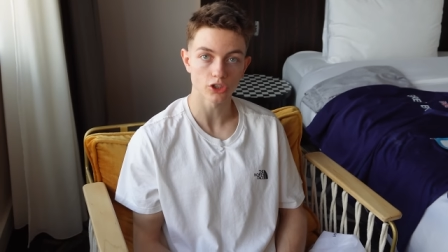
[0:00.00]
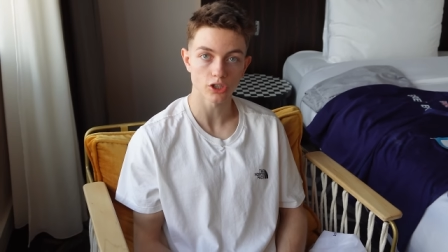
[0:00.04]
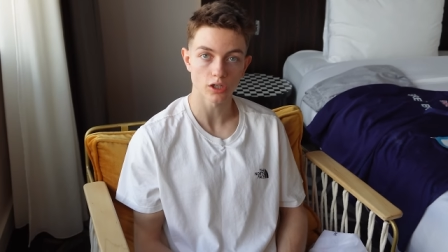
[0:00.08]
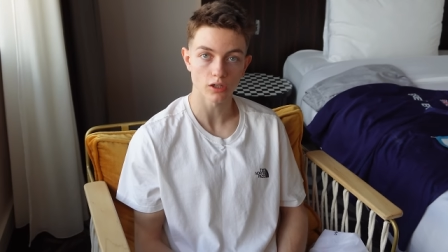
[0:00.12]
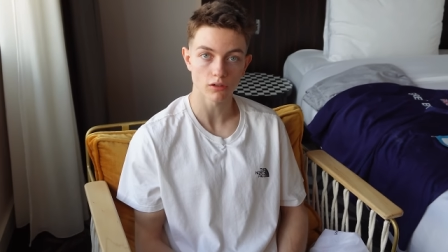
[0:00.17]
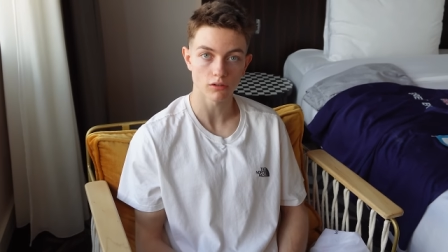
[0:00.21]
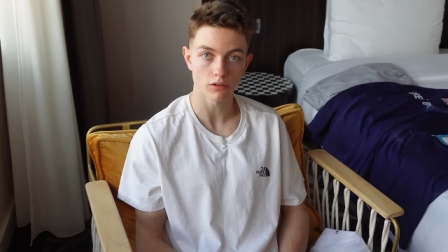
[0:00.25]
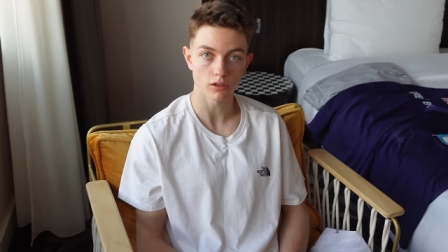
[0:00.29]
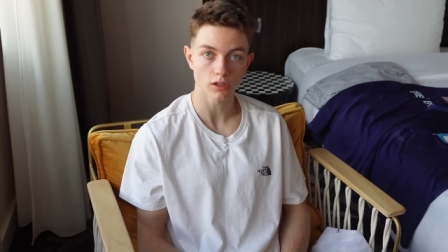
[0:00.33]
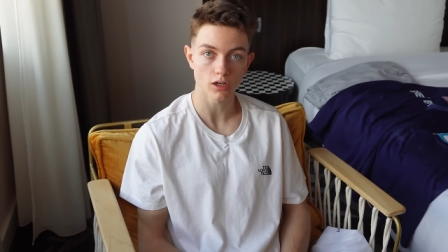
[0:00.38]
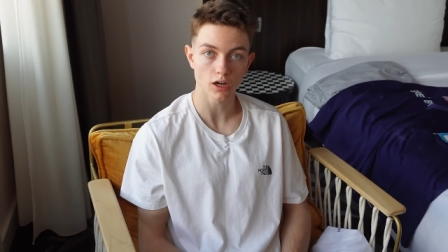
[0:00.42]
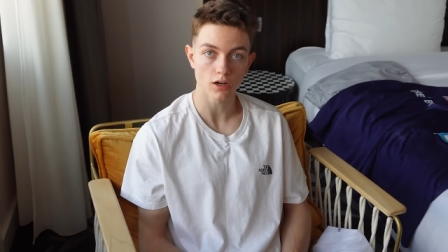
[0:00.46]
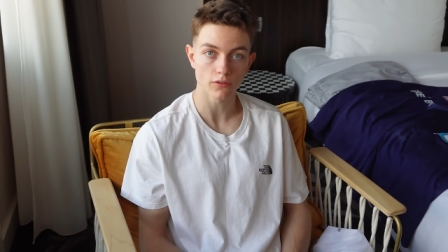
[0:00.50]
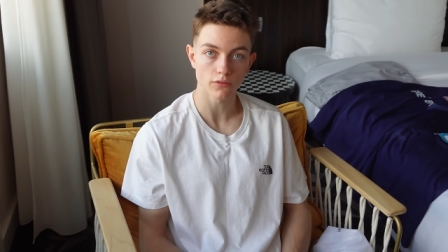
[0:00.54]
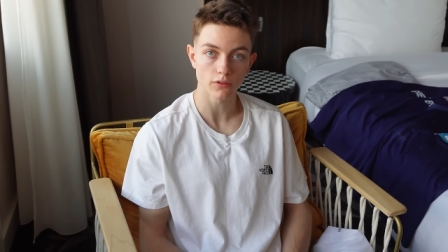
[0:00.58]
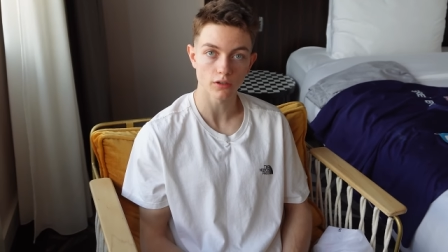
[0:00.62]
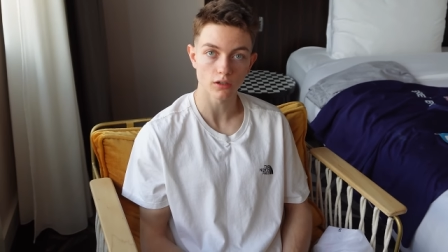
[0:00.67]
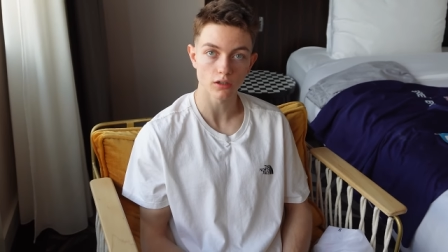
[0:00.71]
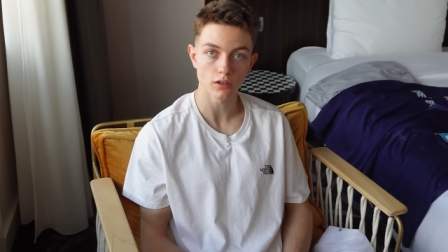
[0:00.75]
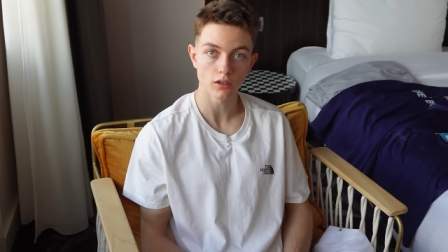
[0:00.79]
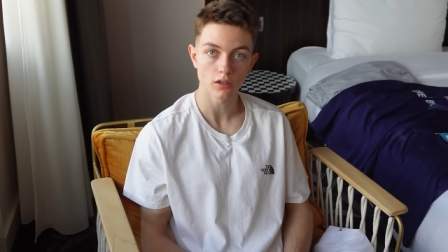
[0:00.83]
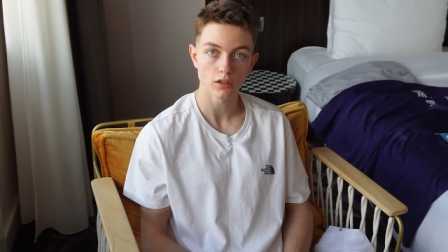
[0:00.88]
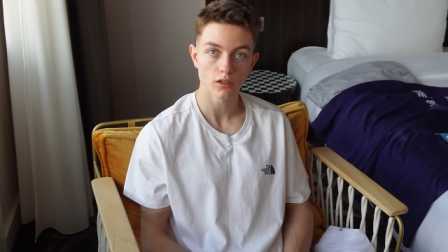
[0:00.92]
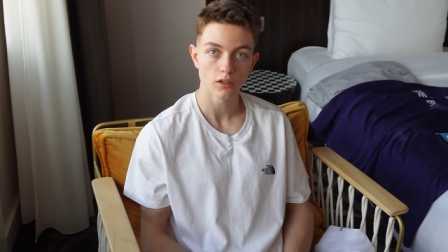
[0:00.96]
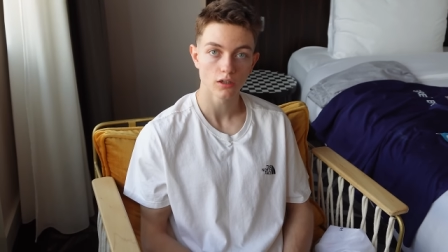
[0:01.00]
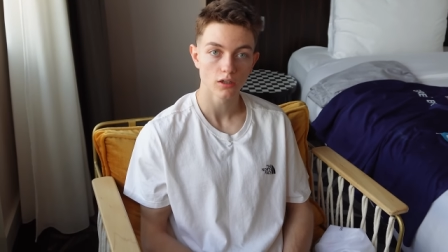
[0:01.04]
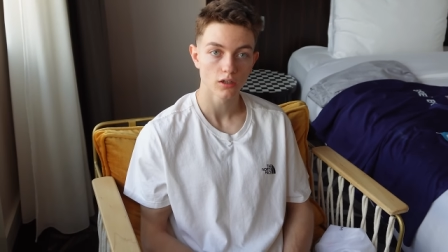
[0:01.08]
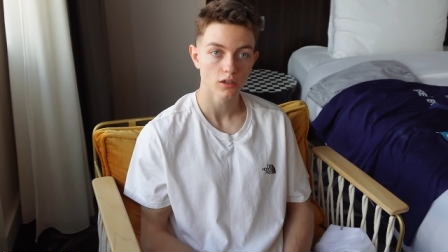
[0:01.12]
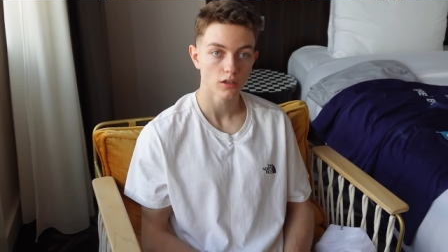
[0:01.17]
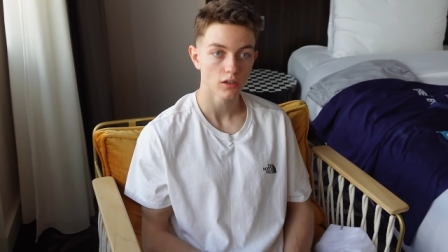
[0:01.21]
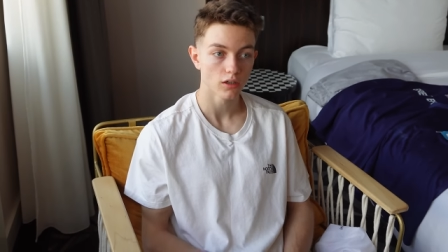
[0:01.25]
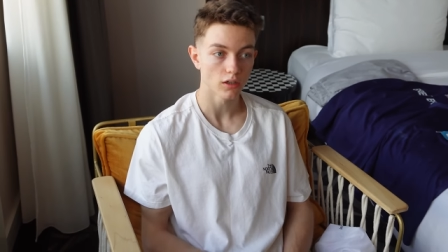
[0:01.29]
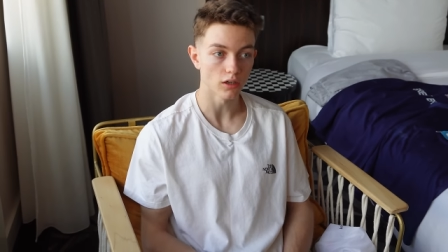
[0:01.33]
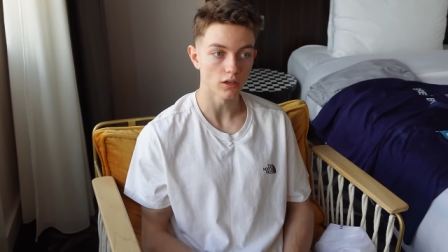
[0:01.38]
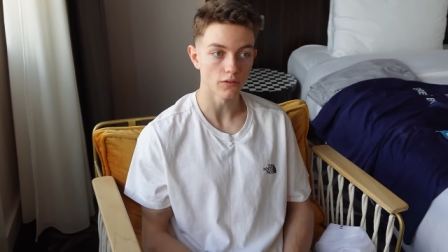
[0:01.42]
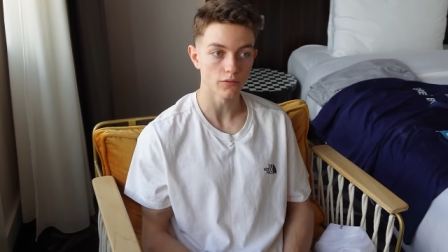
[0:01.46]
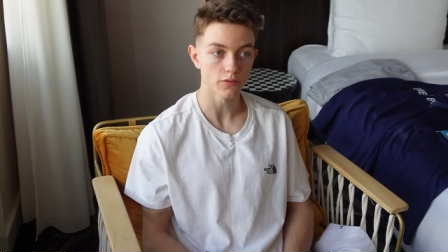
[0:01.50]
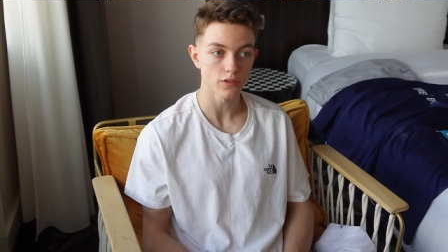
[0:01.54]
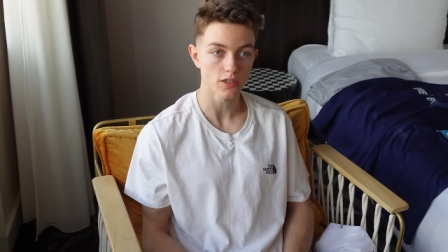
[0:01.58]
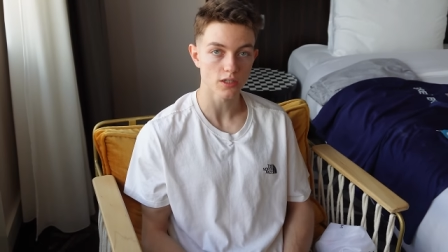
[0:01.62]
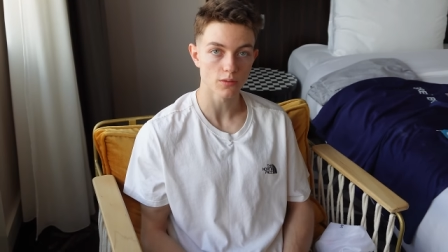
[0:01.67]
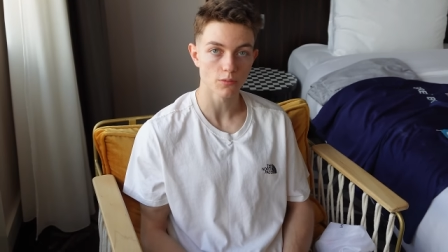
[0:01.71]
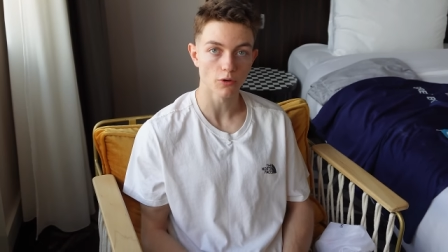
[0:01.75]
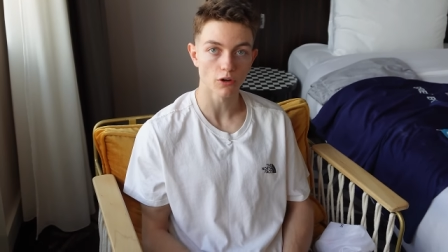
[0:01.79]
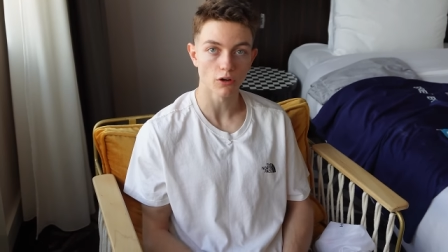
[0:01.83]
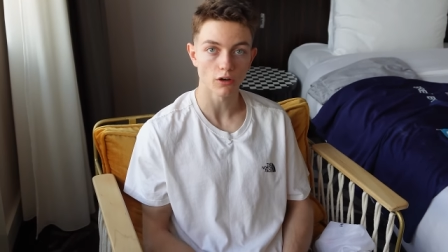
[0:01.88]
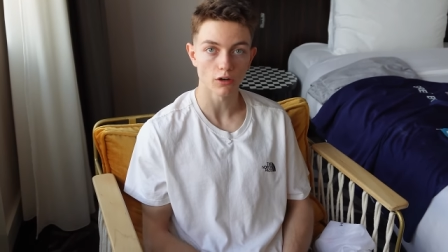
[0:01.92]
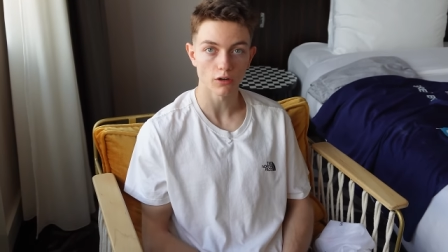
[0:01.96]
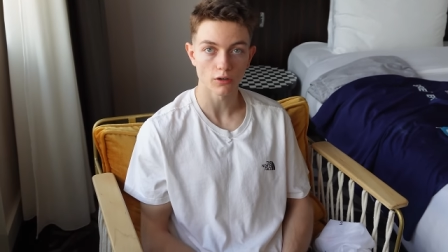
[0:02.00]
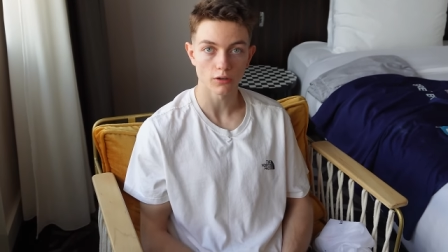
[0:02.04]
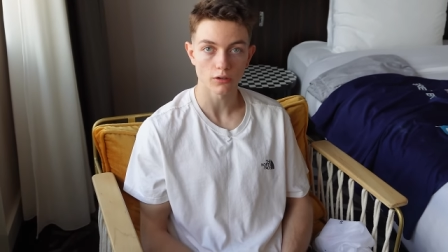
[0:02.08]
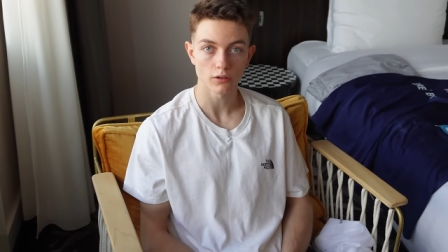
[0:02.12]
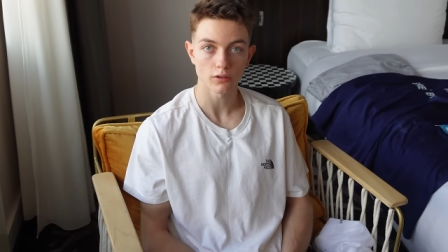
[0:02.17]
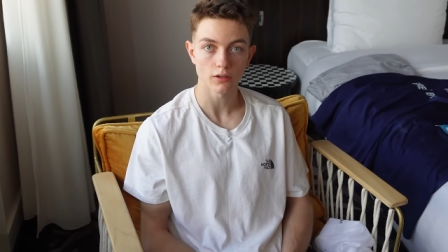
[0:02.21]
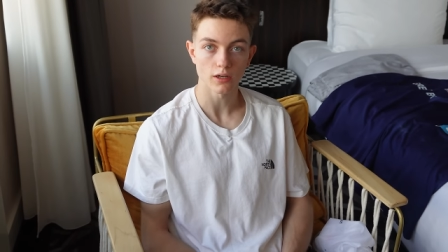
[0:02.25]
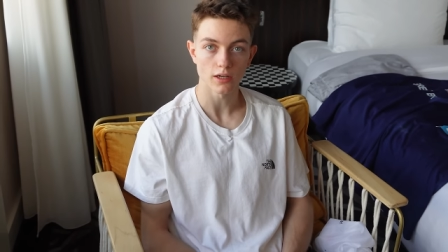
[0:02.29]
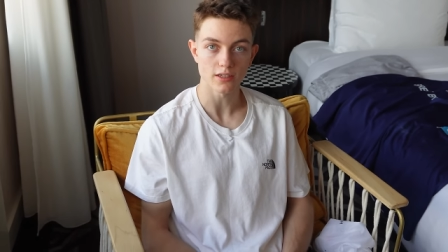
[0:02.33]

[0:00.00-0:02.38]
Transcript: trying to recover uh, for tomorrow.